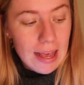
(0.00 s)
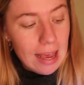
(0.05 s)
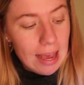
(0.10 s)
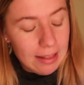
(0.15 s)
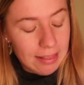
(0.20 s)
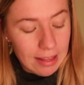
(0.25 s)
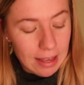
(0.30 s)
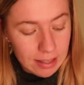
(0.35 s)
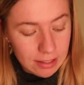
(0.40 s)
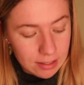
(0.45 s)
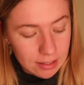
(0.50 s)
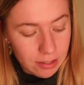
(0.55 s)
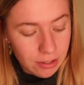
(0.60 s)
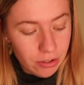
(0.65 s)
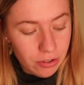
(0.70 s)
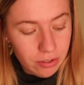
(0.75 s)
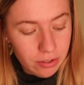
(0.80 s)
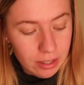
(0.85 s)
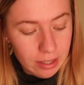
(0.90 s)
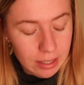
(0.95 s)
And that's
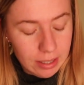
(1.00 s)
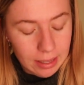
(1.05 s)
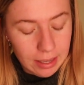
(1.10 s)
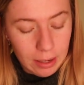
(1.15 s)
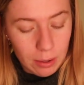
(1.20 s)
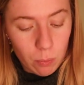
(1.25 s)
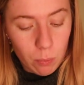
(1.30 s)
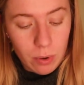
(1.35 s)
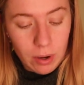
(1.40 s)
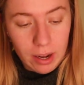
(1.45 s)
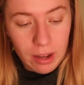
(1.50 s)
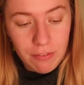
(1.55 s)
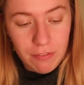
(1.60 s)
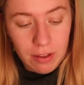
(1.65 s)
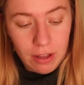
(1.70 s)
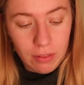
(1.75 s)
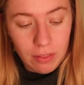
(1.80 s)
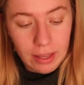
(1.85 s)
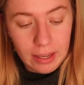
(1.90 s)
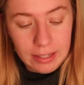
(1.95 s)
literally like what I
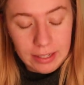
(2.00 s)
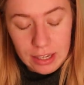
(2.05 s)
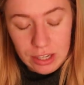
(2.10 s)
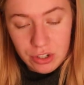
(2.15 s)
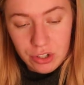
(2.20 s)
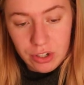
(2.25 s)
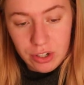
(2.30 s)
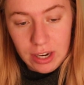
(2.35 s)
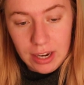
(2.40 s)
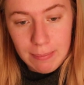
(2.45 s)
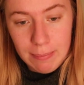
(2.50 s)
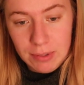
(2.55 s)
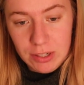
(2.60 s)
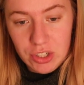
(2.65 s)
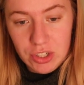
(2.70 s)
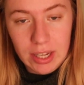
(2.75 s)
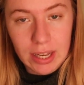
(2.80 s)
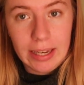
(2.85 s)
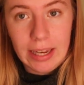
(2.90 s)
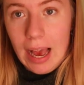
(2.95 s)
felt like yesterday. I'm
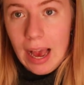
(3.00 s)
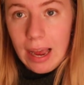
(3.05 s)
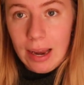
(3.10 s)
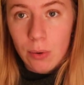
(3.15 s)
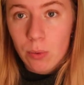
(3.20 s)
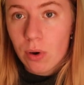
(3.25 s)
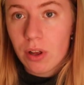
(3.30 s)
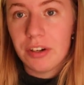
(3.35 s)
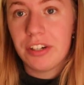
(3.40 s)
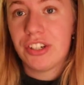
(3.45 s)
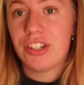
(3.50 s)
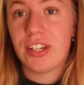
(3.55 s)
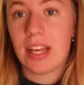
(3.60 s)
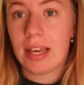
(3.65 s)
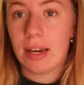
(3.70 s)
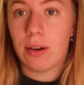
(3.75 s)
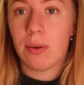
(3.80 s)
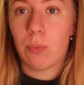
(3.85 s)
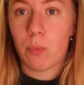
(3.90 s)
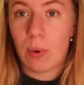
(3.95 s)
just like, I don't
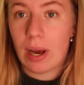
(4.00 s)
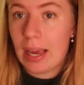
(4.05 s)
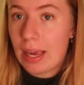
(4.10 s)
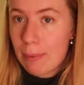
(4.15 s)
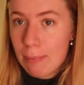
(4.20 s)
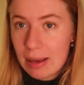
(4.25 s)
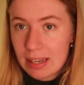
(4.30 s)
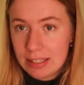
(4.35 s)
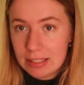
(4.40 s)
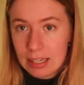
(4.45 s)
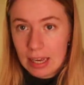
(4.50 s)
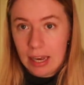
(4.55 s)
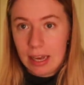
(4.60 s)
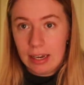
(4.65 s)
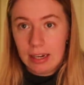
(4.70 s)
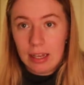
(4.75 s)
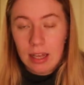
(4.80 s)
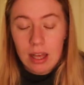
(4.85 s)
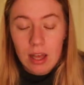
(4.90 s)
understand. Why am I sad?